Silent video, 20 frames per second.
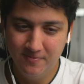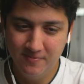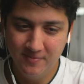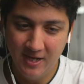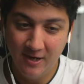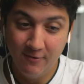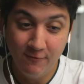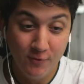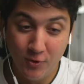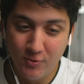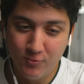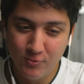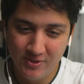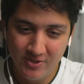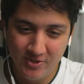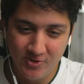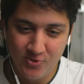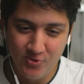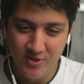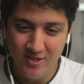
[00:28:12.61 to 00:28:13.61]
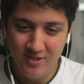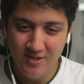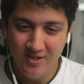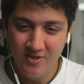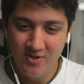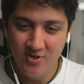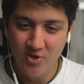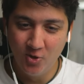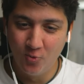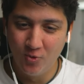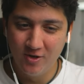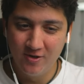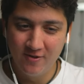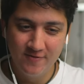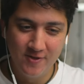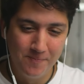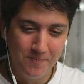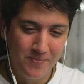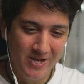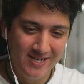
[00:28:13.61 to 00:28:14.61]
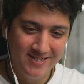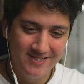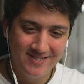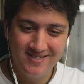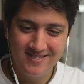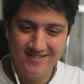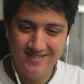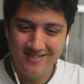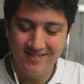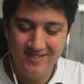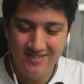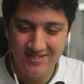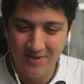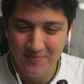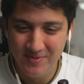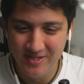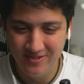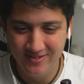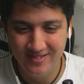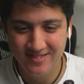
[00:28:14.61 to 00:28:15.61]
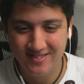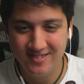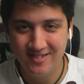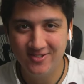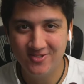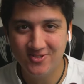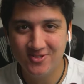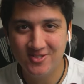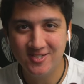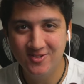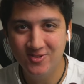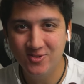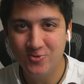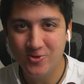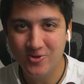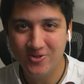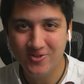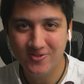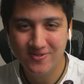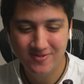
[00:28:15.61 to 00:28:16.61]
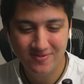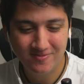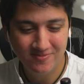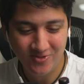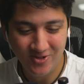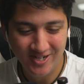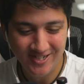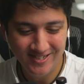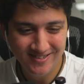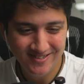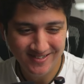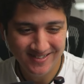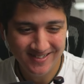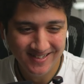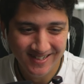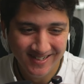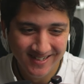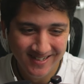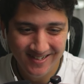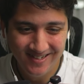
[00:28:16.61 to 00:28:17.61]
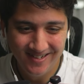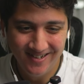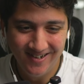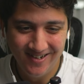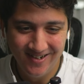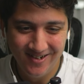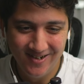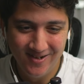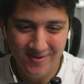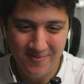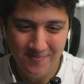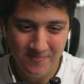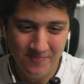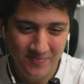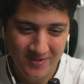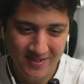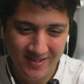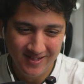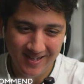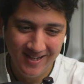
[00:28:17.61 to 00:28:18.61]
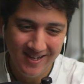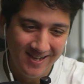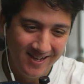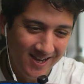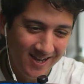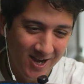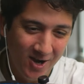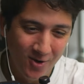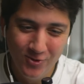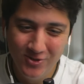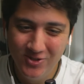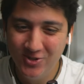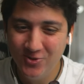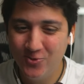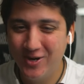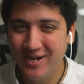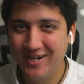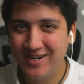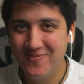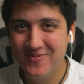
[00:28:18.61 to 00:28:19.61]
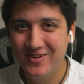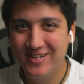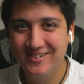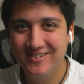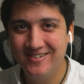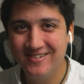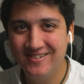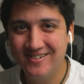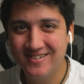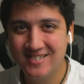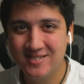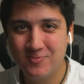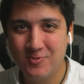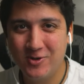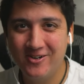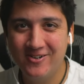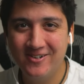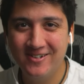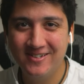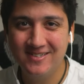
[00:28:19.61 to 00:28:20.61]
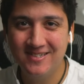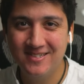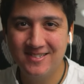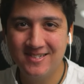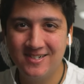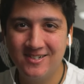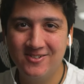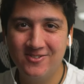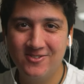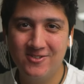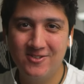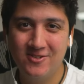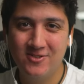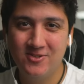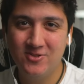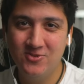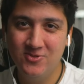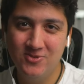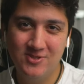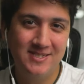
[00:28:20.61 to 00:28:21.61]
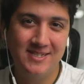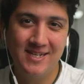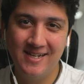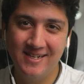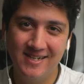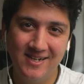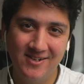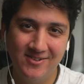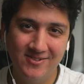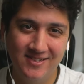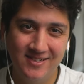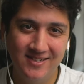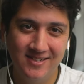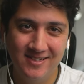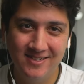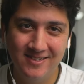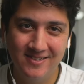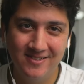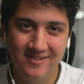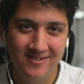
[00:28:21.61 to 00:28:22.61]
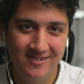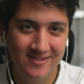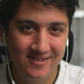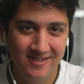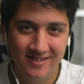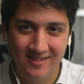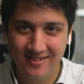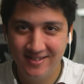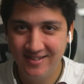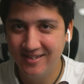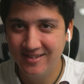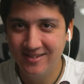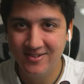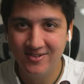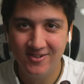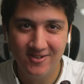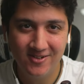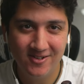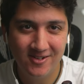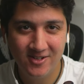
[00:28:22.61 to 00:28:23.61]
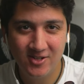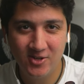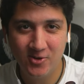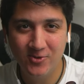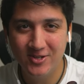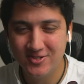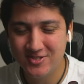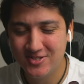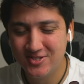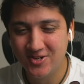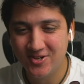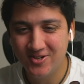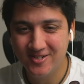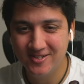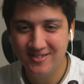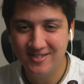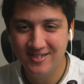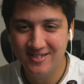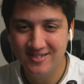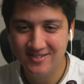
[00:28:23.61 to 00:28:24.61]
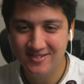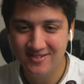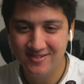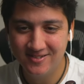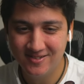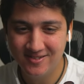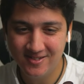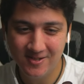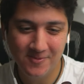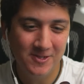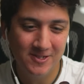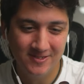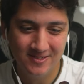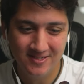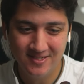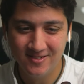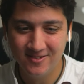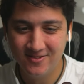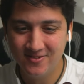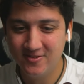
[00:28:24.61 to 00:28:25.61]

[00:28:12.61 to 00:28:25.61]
Everyone would agree you're one of the best thumbnail designers in the world, right? How would you recommend an aspiring designer to stand out and get their career started as a thumbnail designer?